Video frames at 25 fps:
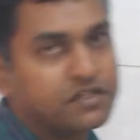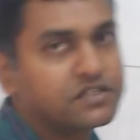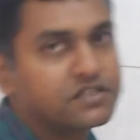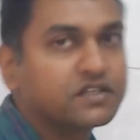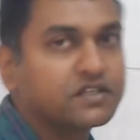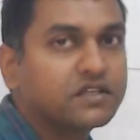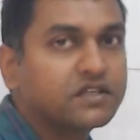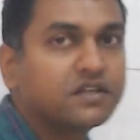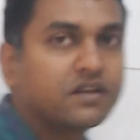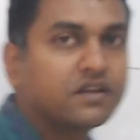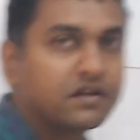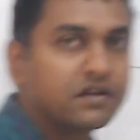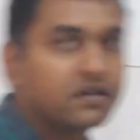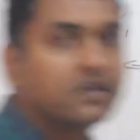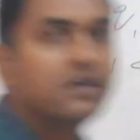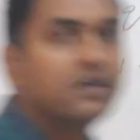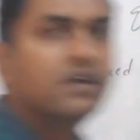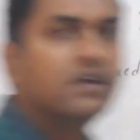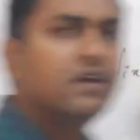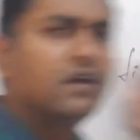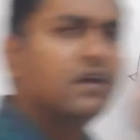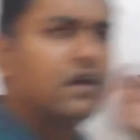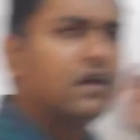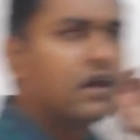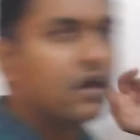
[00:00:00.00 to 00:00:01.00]
other
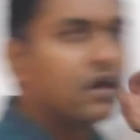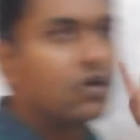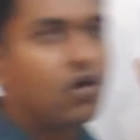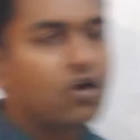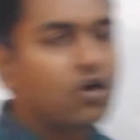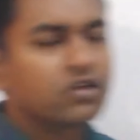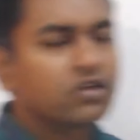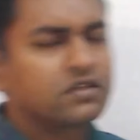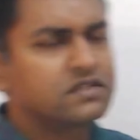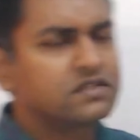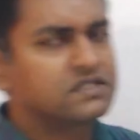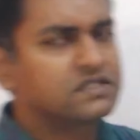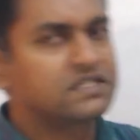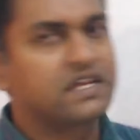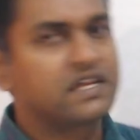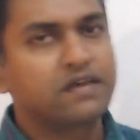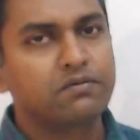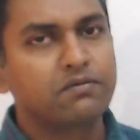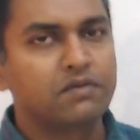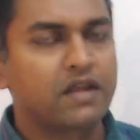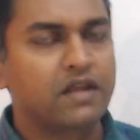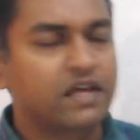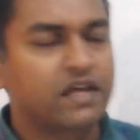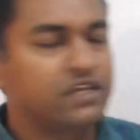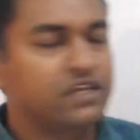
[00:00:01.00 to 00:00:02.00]
along the same line